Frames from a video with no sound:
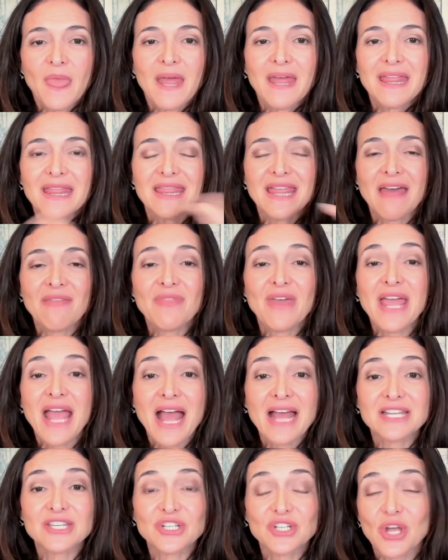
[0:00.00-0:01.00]
Then they
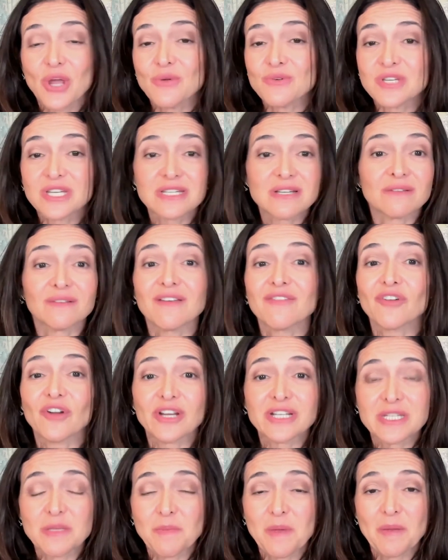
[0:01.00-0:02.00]
had to go to
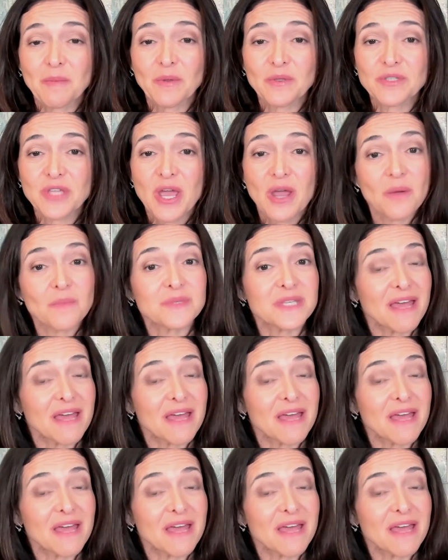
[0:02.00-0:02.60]
delivering to people's homes.